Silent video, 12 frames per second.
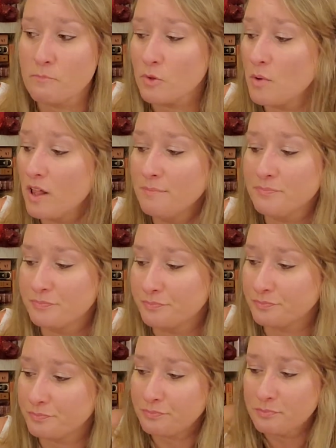Well,
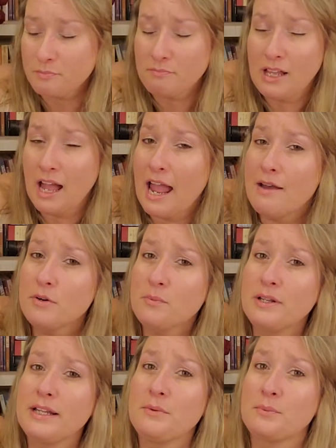I haven't
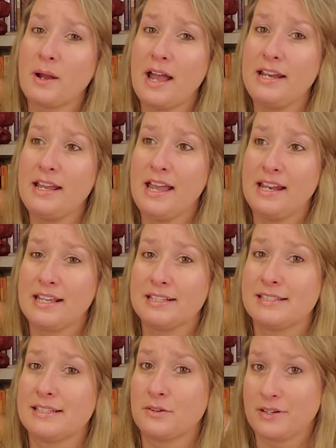really read any
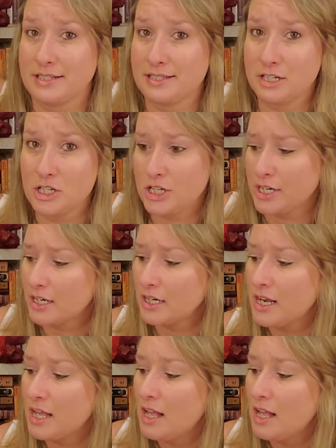series this year,